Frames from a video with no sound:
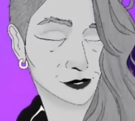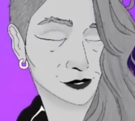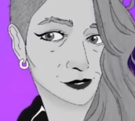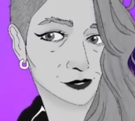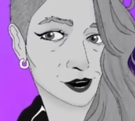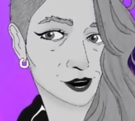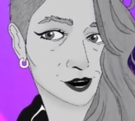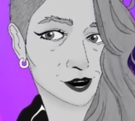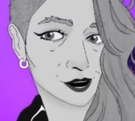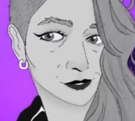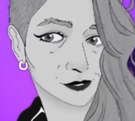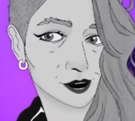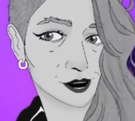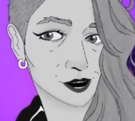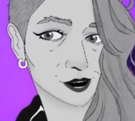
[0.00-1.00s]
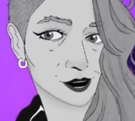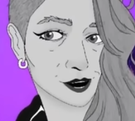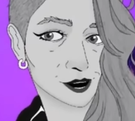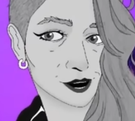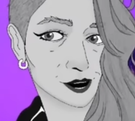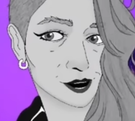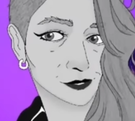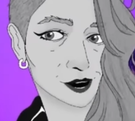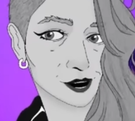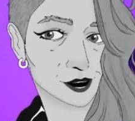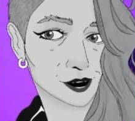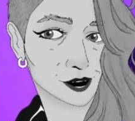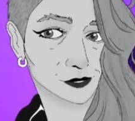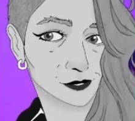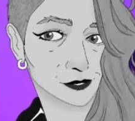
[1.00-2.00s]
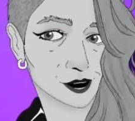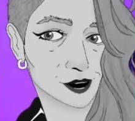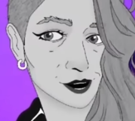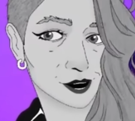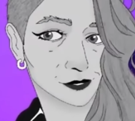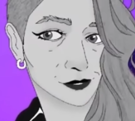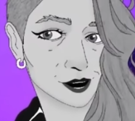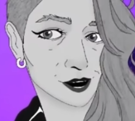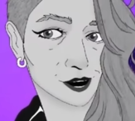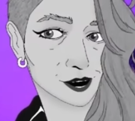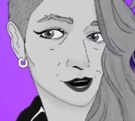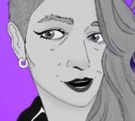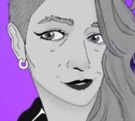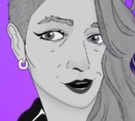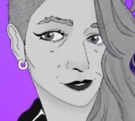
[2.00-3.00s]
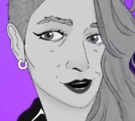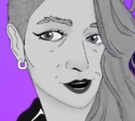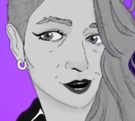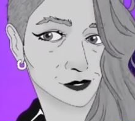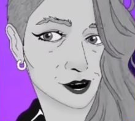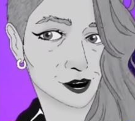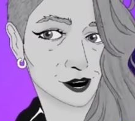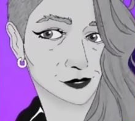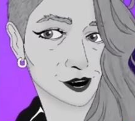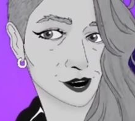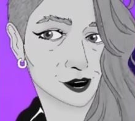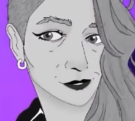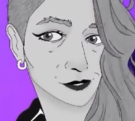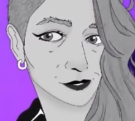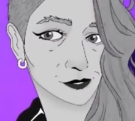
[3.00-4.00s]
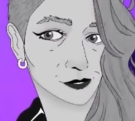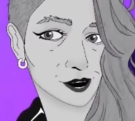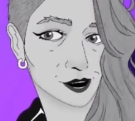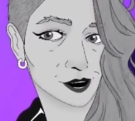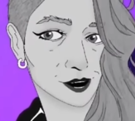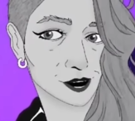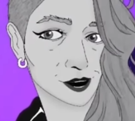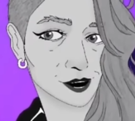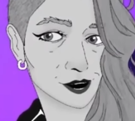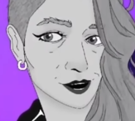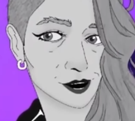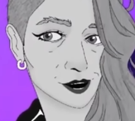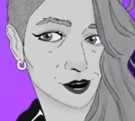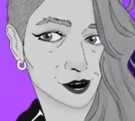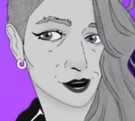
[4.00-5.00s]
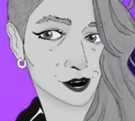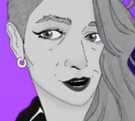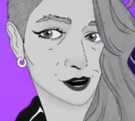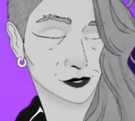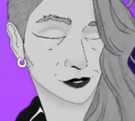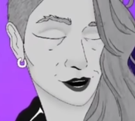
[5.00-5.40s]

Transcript: So that's how I'm able to get, I think my last soda tab project was 300 soda tabs.